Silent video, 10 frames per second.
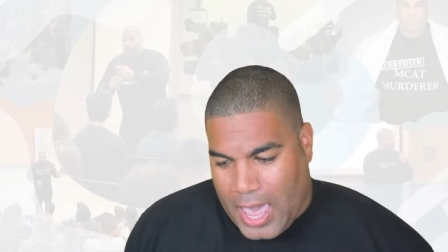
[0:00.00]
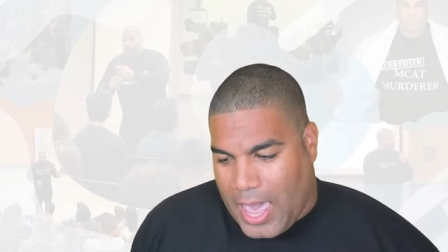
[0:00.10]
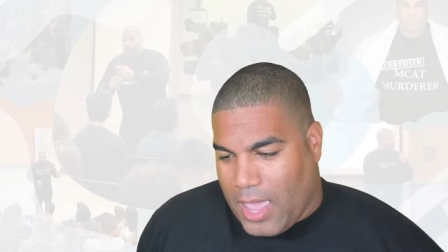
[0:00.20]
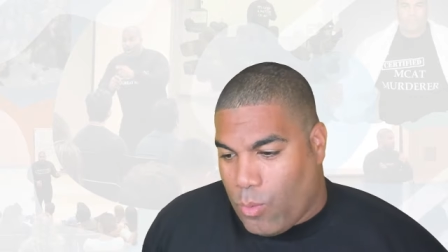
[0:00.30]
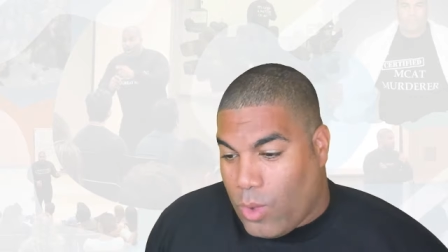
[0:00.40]

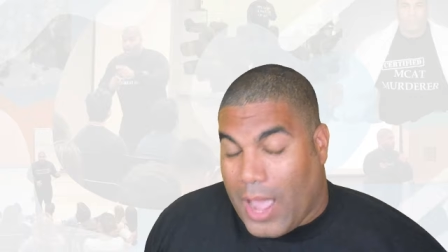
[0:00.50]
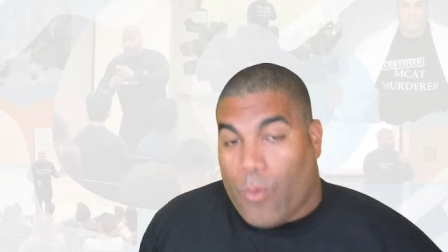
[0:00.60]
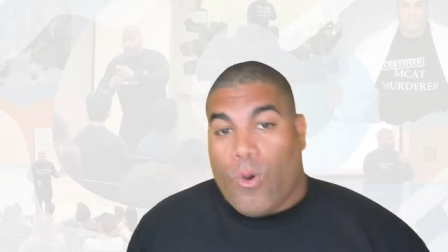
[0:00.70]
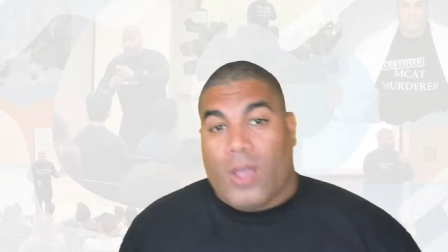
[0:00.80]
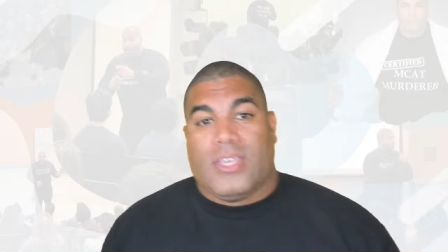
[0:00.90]
And when I
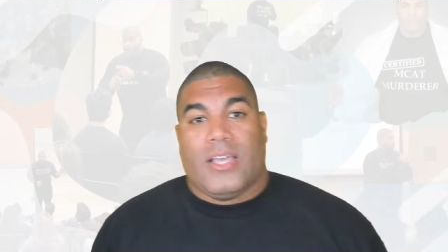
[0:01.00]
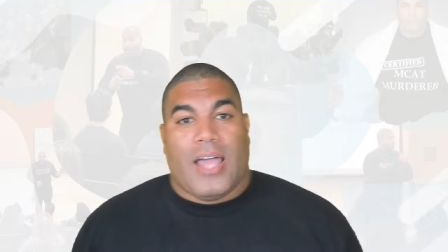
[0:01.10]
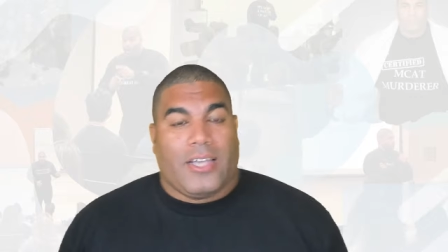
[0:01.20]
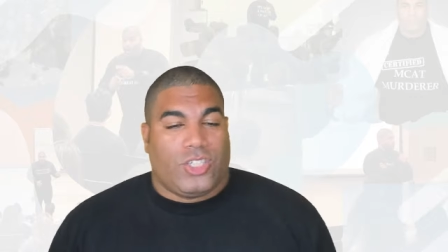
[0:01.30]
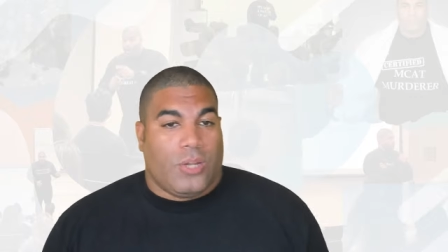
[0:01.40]
won the
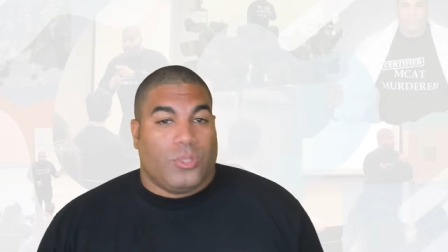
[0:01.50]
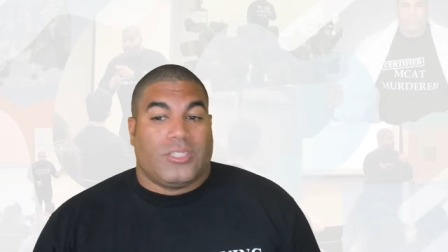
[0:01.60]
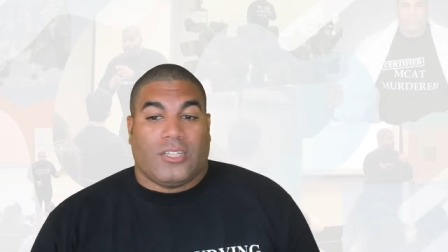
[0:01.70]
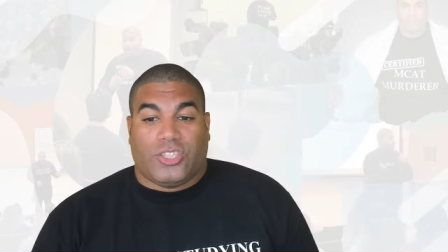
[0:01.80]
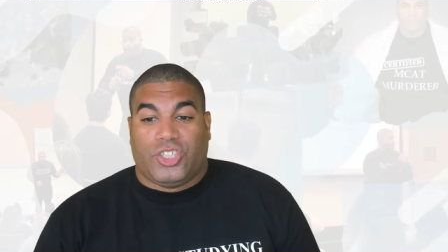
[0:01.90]
election, it was
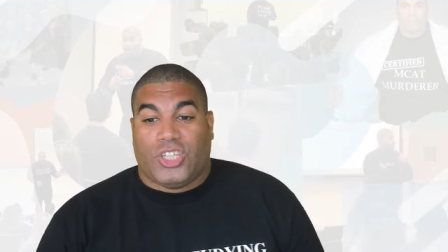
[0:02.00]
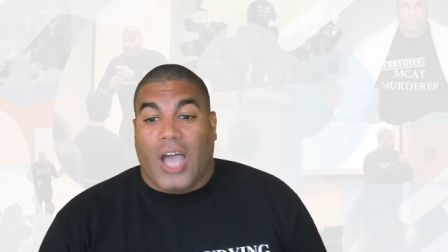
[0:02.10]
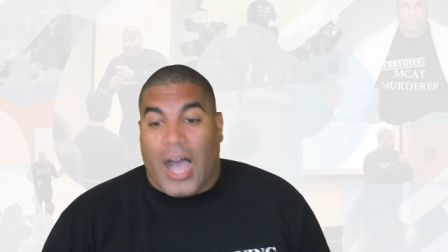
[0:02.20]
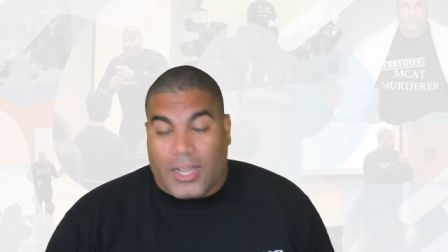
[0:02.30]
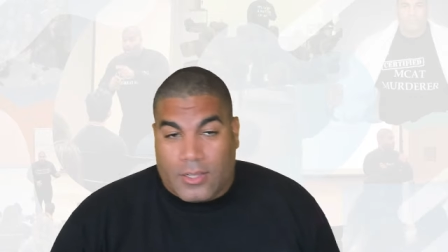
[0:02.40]
such a
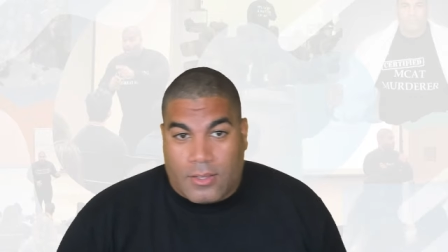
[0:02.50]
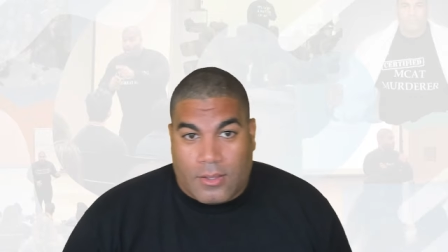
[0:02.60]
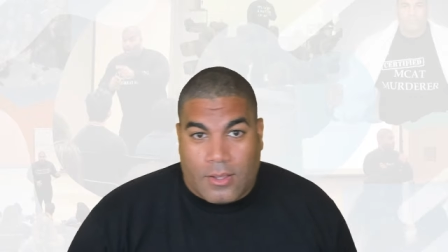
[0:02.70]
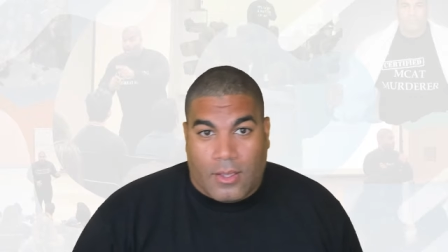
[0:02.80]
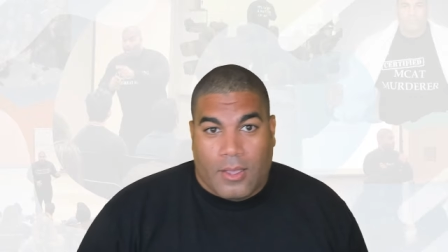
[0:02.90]
shock
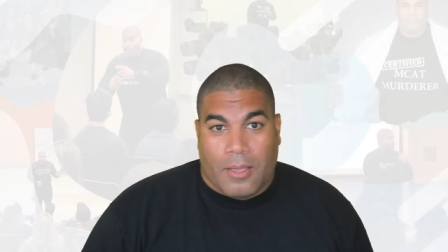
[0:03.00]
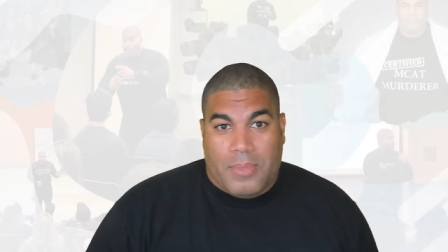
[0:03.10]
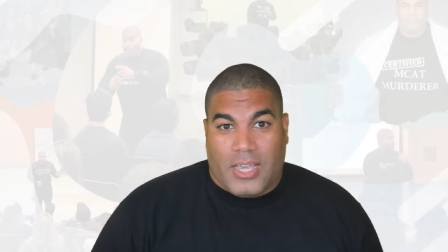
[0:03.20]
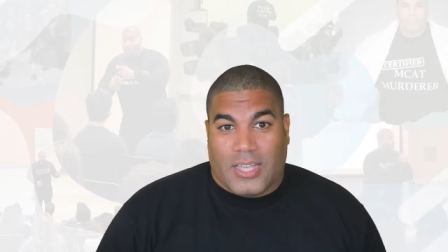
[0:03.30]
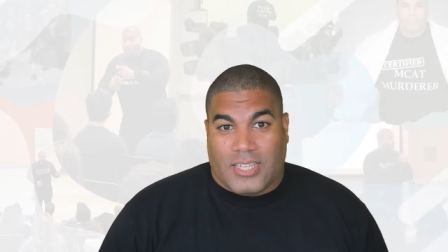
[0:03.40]

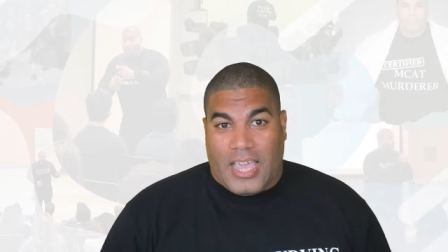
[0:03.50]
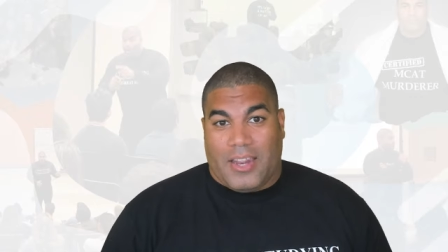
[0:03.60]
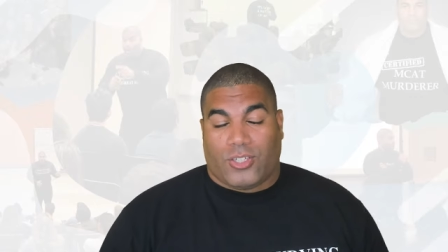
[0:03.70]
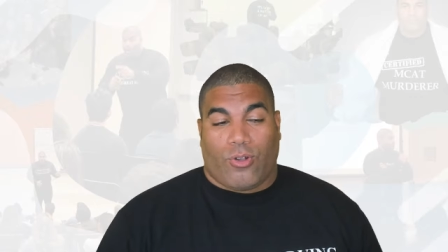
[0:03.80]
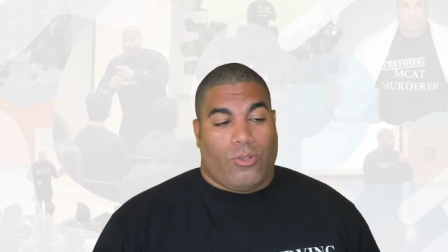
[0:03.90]
because again,
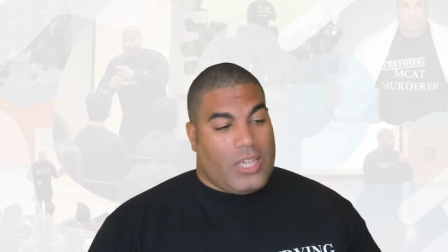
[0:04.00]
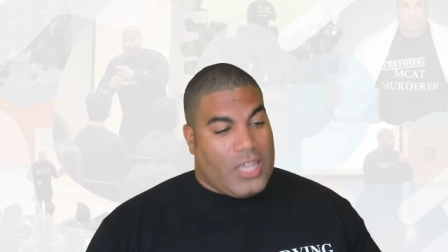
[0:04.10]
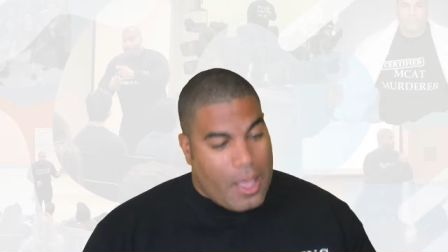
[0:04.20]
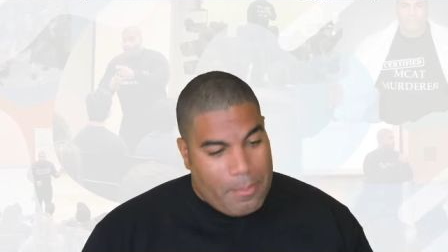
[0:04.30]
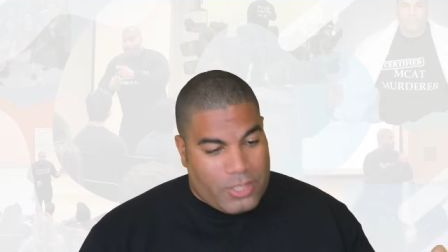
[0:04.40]
this girl's
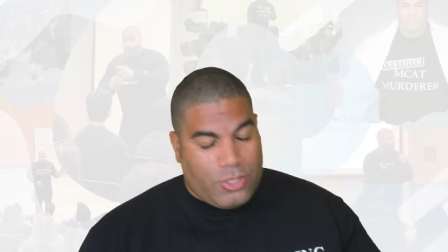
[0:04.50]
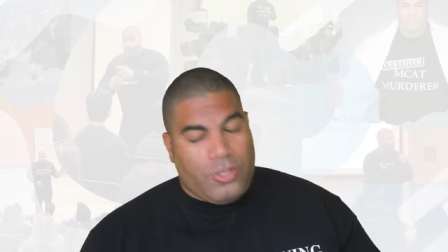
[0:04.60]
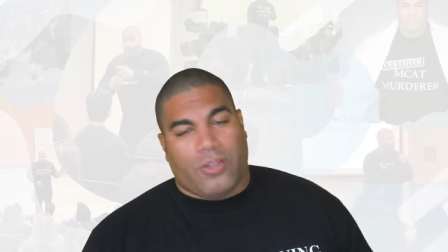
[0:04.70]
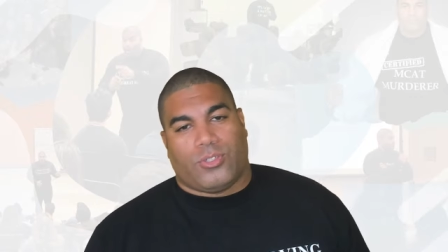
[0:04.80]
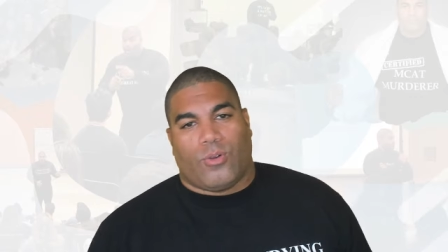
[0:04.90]
incumbent two
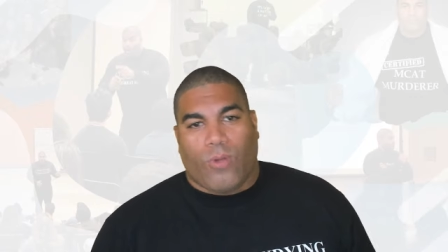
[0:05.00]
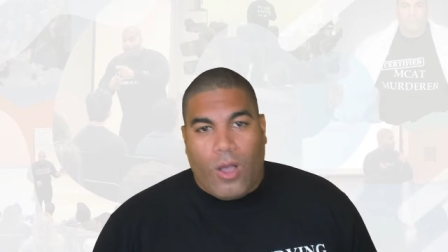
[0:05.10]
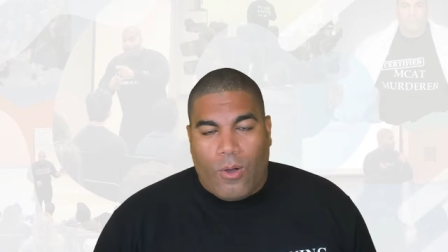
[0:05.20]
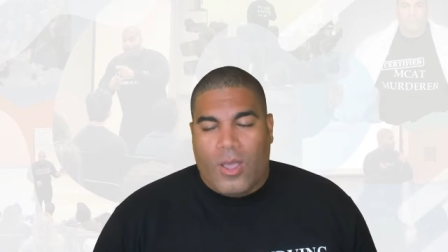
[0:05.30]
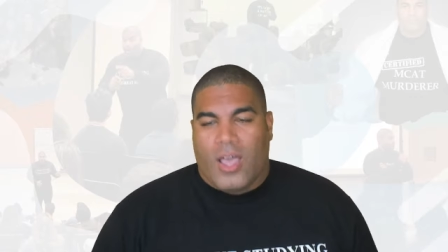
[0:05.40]
years in a
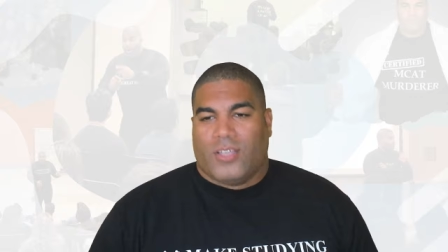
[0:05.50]
row.